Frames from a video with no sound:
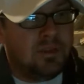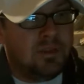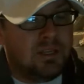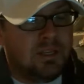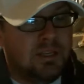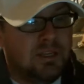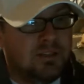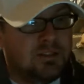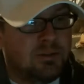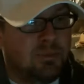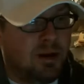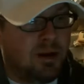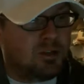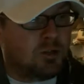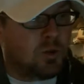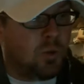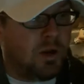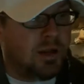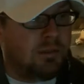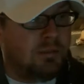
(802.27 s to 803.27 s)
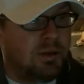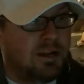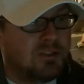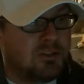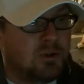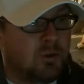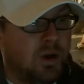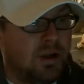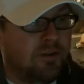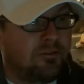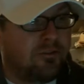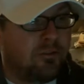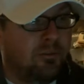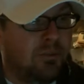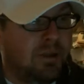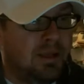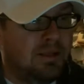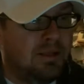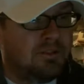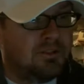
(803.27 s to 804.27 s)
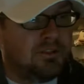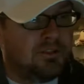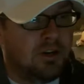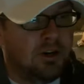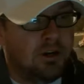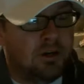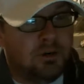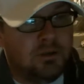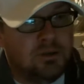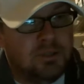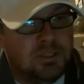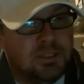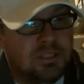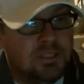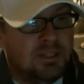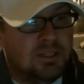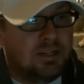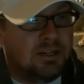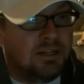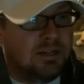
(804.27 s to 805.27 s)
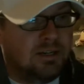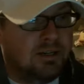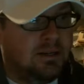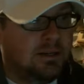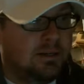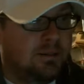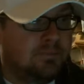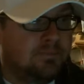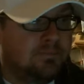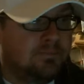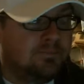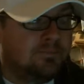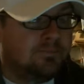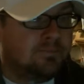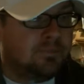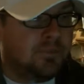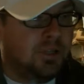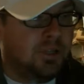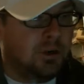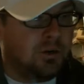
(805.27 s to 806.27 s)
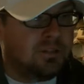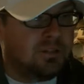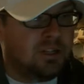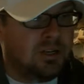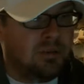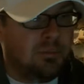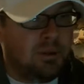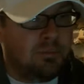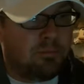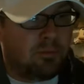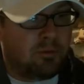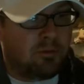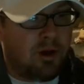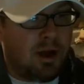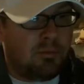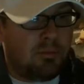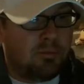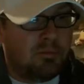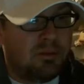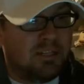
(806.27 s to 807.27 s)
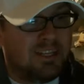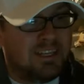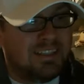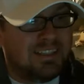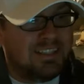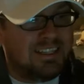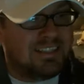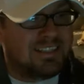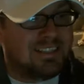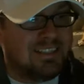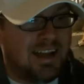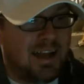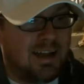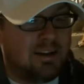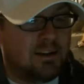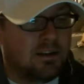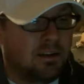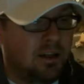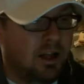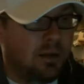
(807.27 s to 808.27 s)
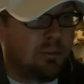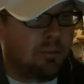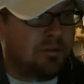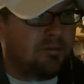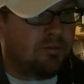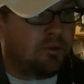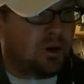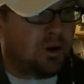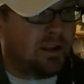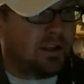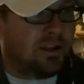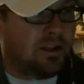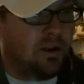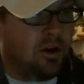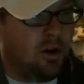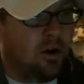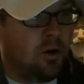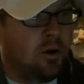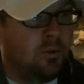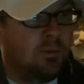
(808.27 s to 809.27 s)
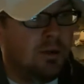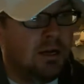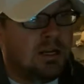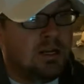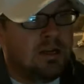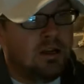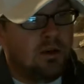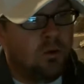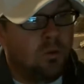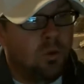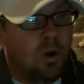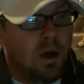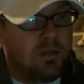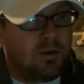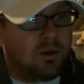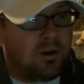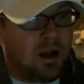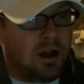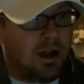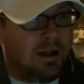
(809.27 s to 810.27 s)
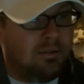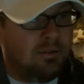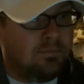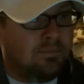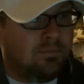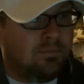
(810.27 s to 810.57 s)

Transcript: He's about 20 minutes away from me. So, it's going to be probably at least 9 o'clock before I get home, whether I,